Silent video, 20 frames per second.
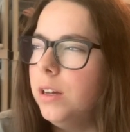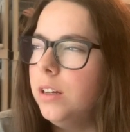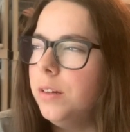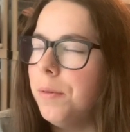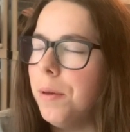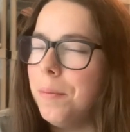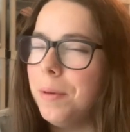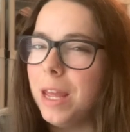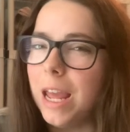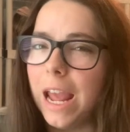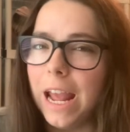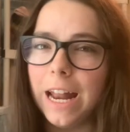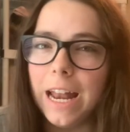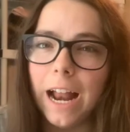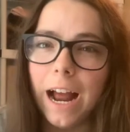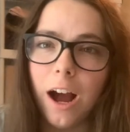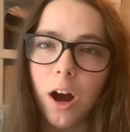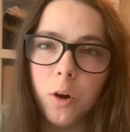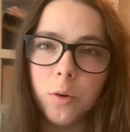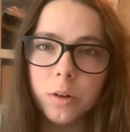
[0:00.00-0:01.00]
maybe 8
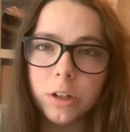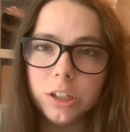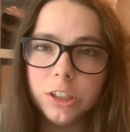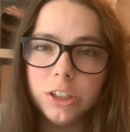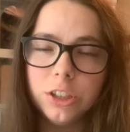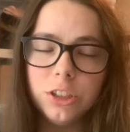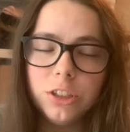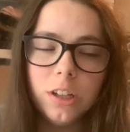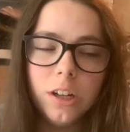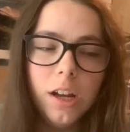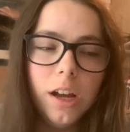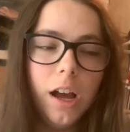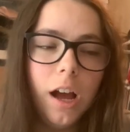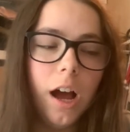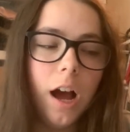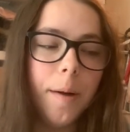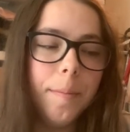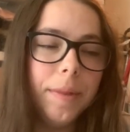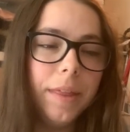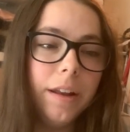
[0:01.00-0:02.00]
hours,
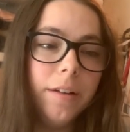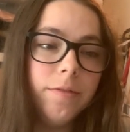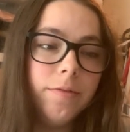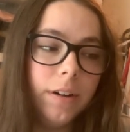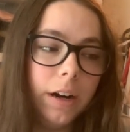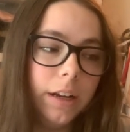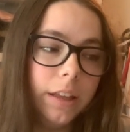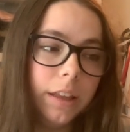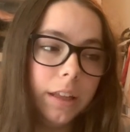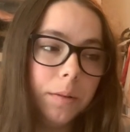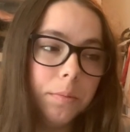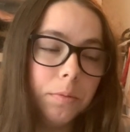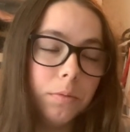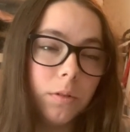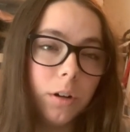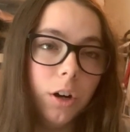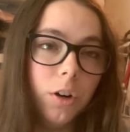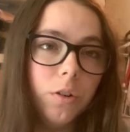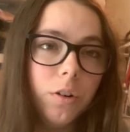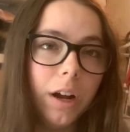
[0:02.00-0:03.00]
and then it finally
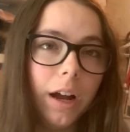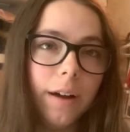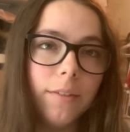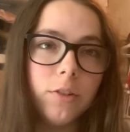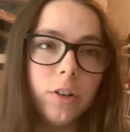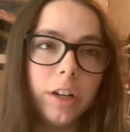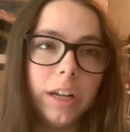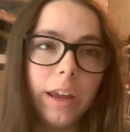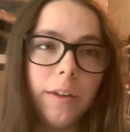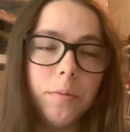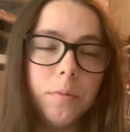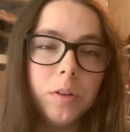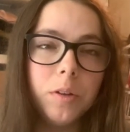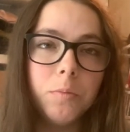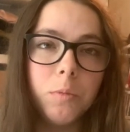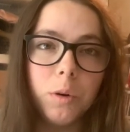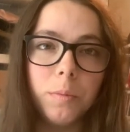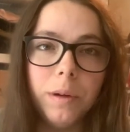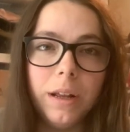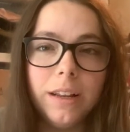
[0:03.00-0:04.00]
broke after I gave him
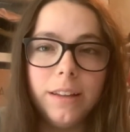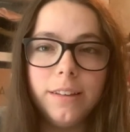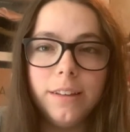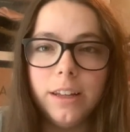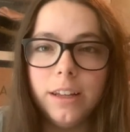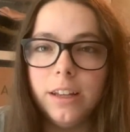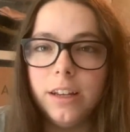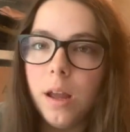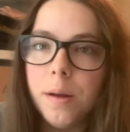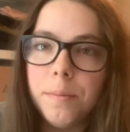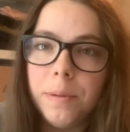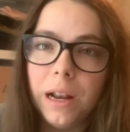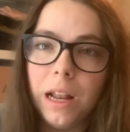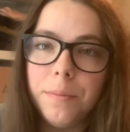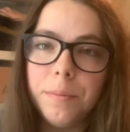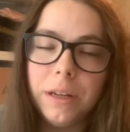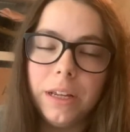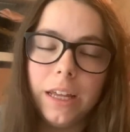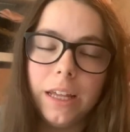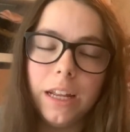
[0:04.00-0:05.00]
some more medicine. But
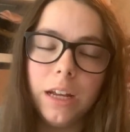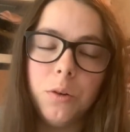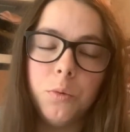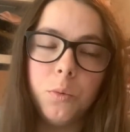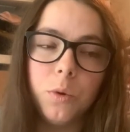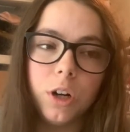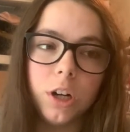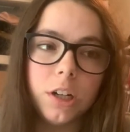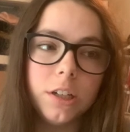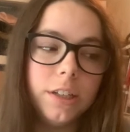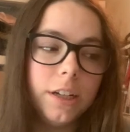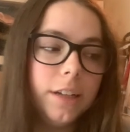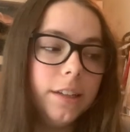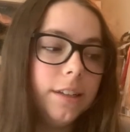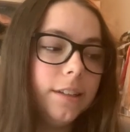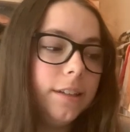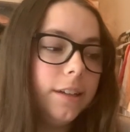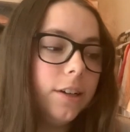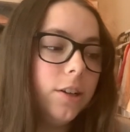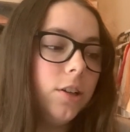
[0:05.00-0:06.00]
I've been getting work done
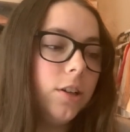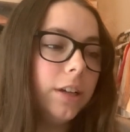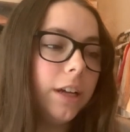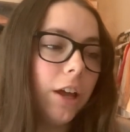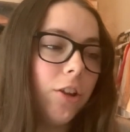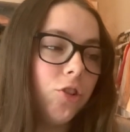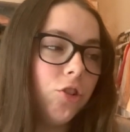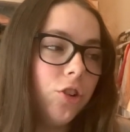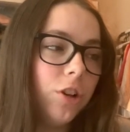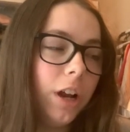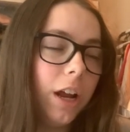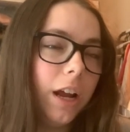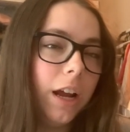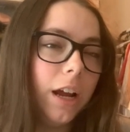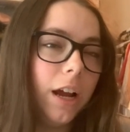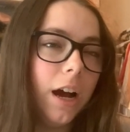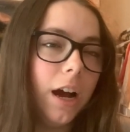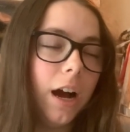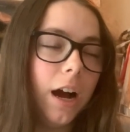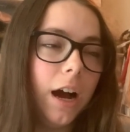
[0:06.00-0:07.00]
still.
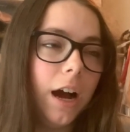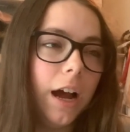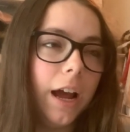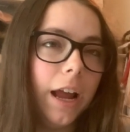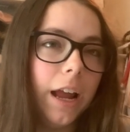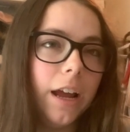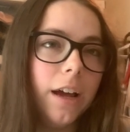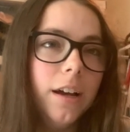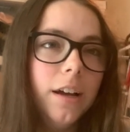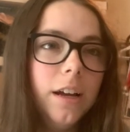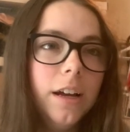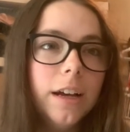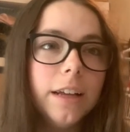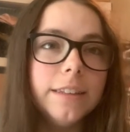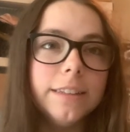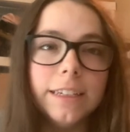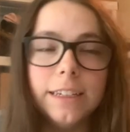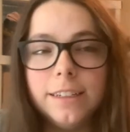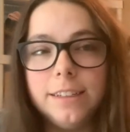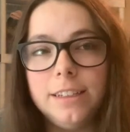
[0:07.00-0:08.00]
Yesterday I
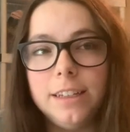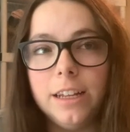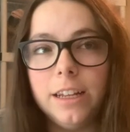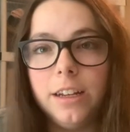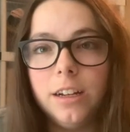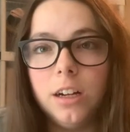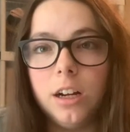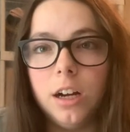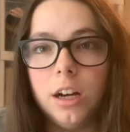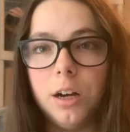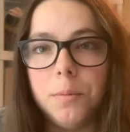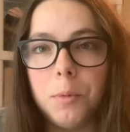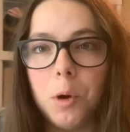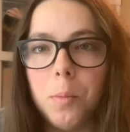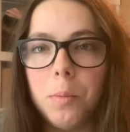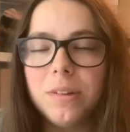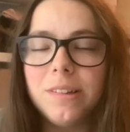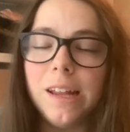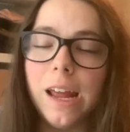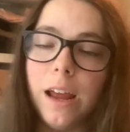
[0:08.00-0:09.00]
listed
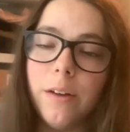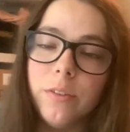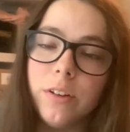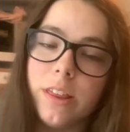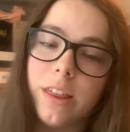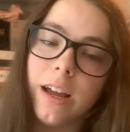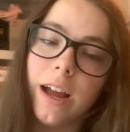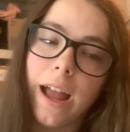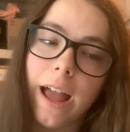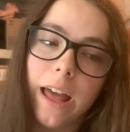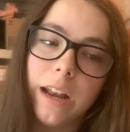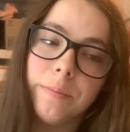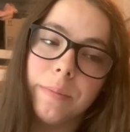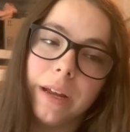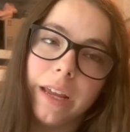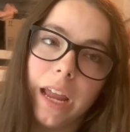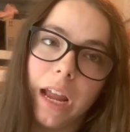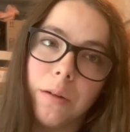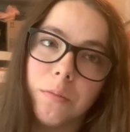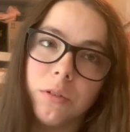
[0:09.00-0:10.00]
almost everything I had in
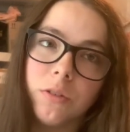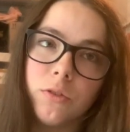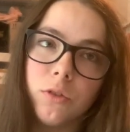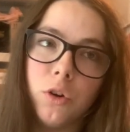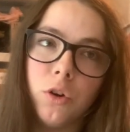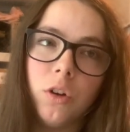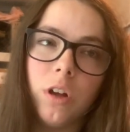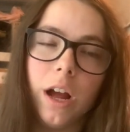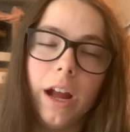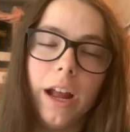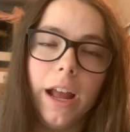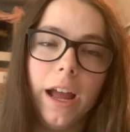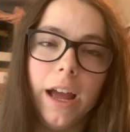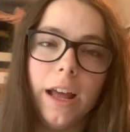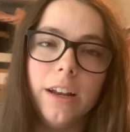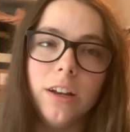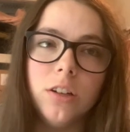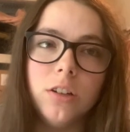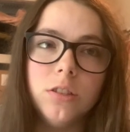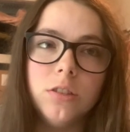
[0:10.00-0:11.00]
my camera roll. I
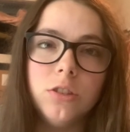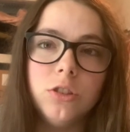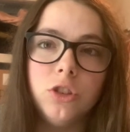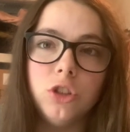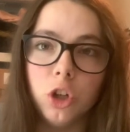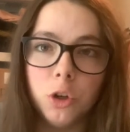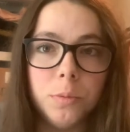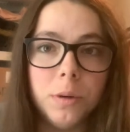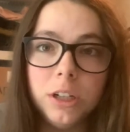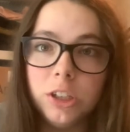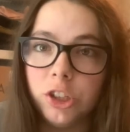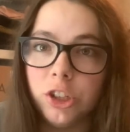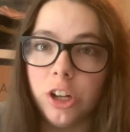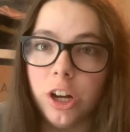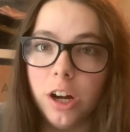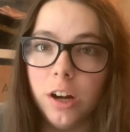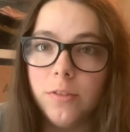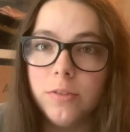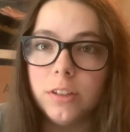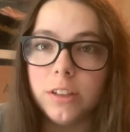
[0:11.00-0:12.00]
had so much
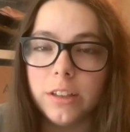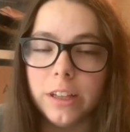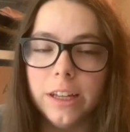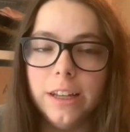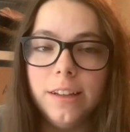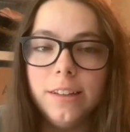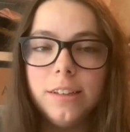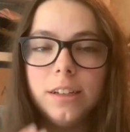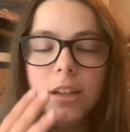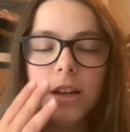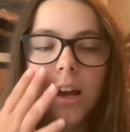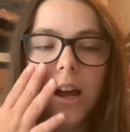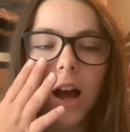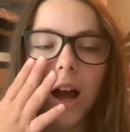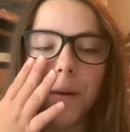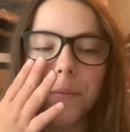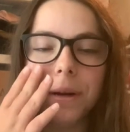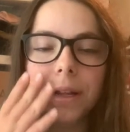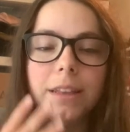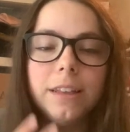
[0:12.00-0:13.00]
stuff to list.
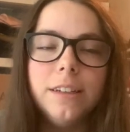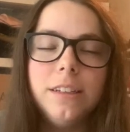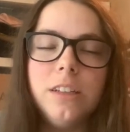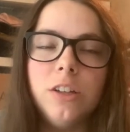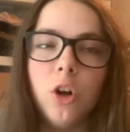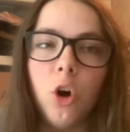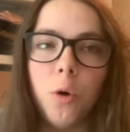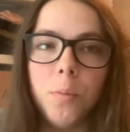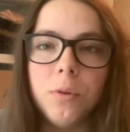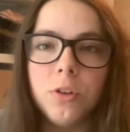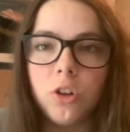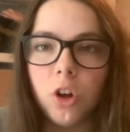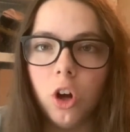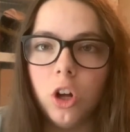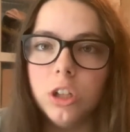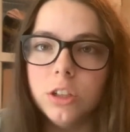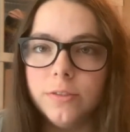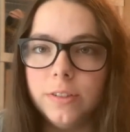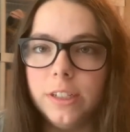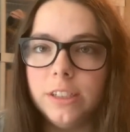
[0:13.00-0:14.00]
I listed almost
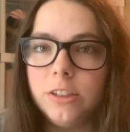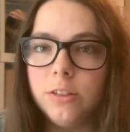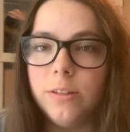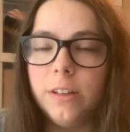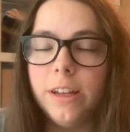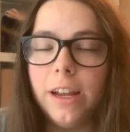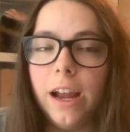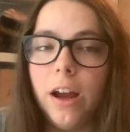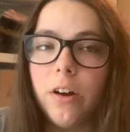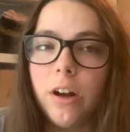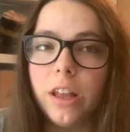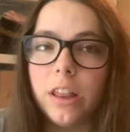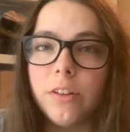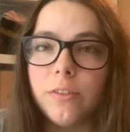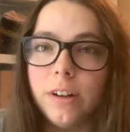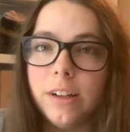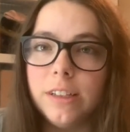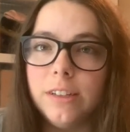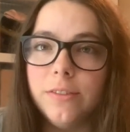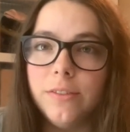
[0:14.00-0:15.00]
all of it. So today I'll get the
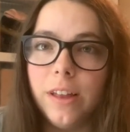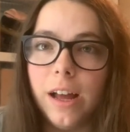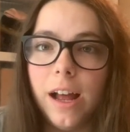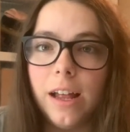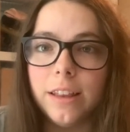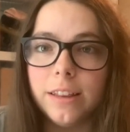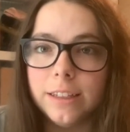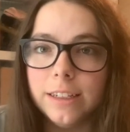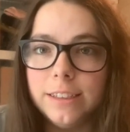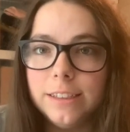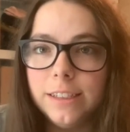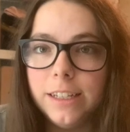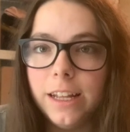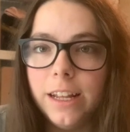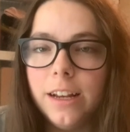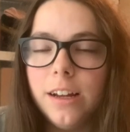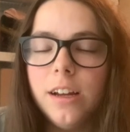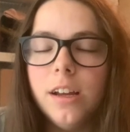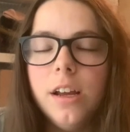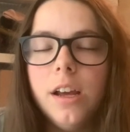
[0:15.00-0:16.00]
rest of that
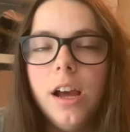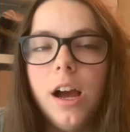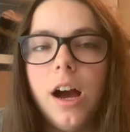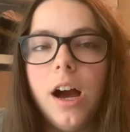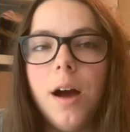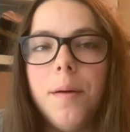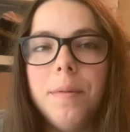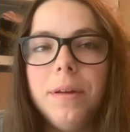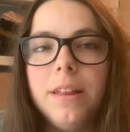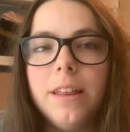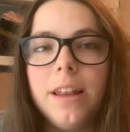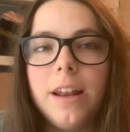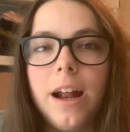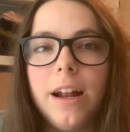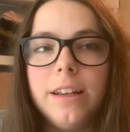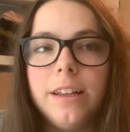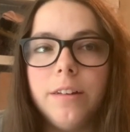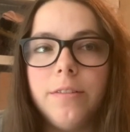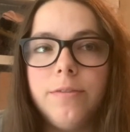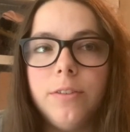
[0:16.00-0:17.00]
listed. And then
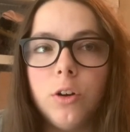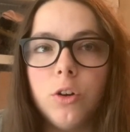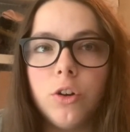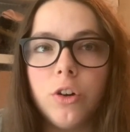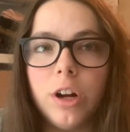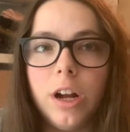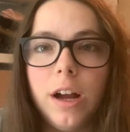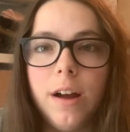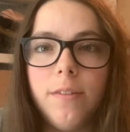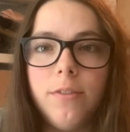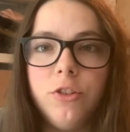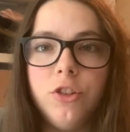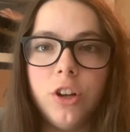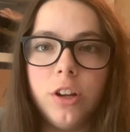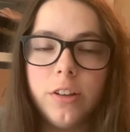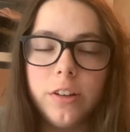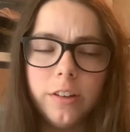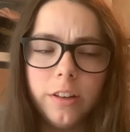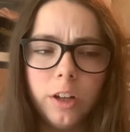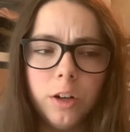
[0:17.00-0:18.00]
I did photograph
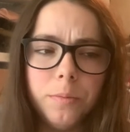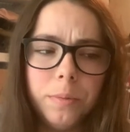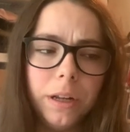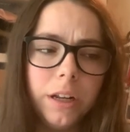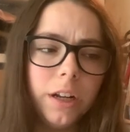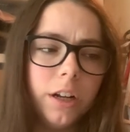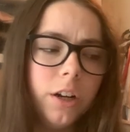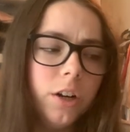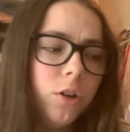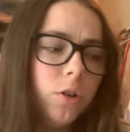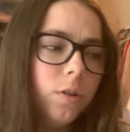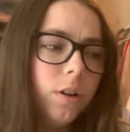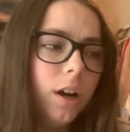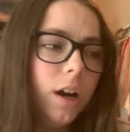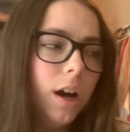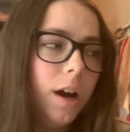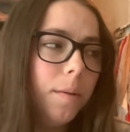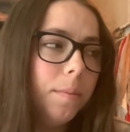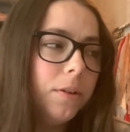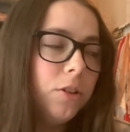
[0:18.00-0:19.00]
just a little bit
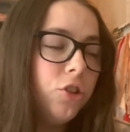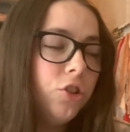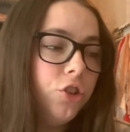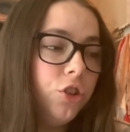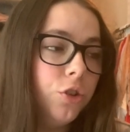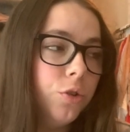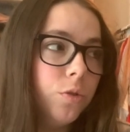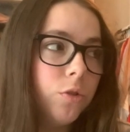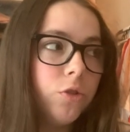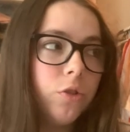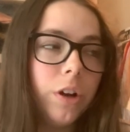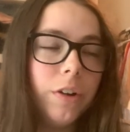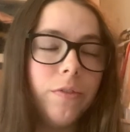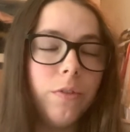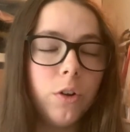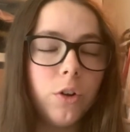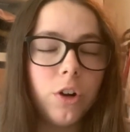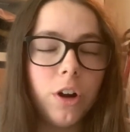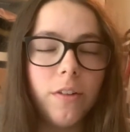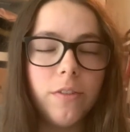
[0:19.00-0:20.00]
ago shoes. So I
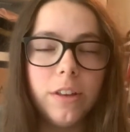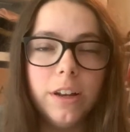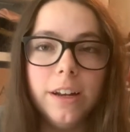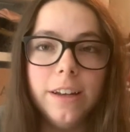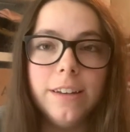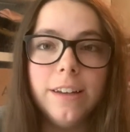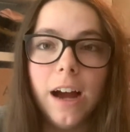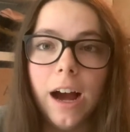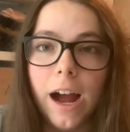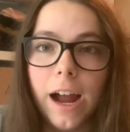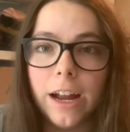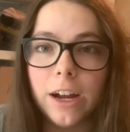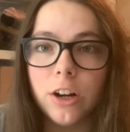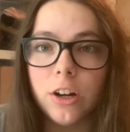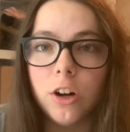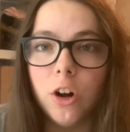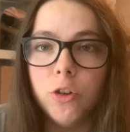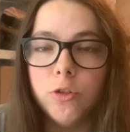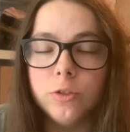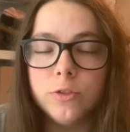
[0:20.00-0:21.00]
photographed an
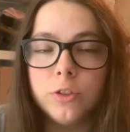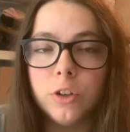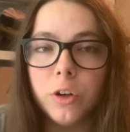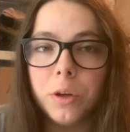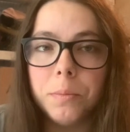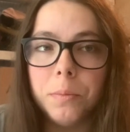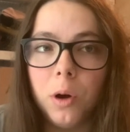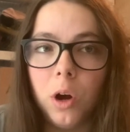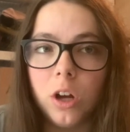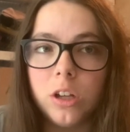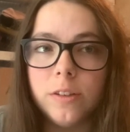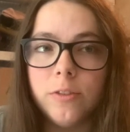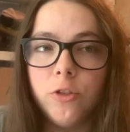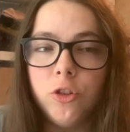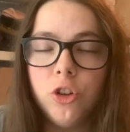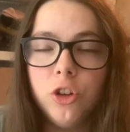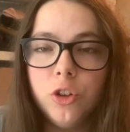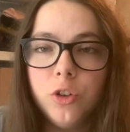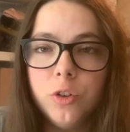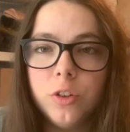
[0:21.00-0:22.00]
entire overflowing box of
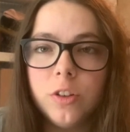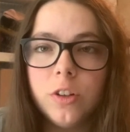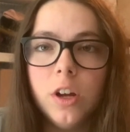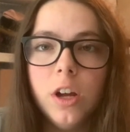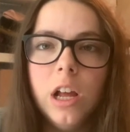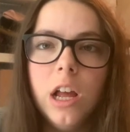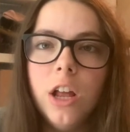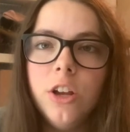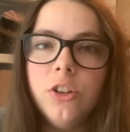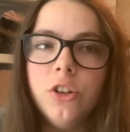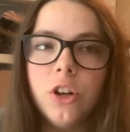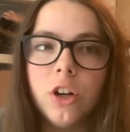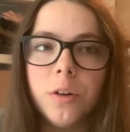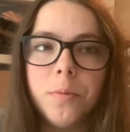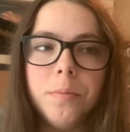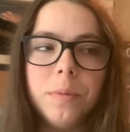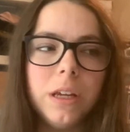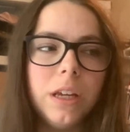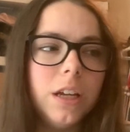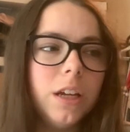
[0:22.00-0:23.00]
shoes.
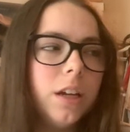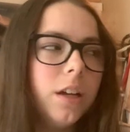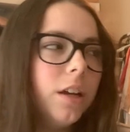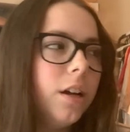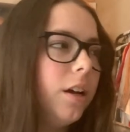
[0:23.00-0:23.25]
Took me,